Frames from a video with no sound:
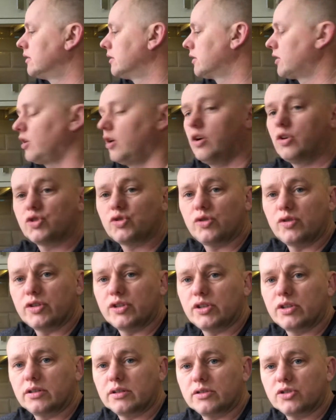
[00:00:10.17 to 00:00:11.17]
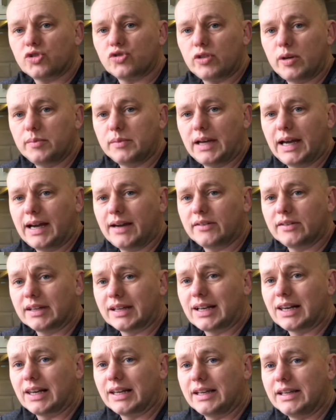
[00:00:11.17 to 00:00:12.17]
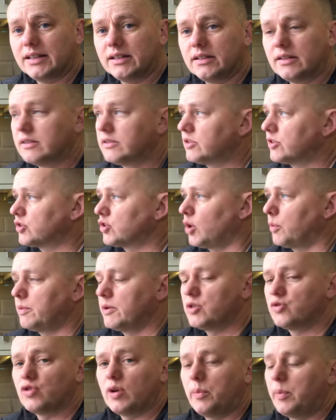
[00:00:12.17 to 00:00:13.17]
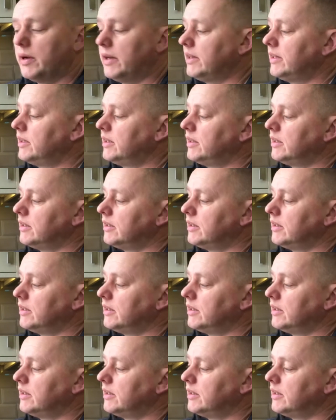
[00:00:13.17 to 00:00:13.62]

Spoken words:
cartridge strip down and clean to stop it dripping.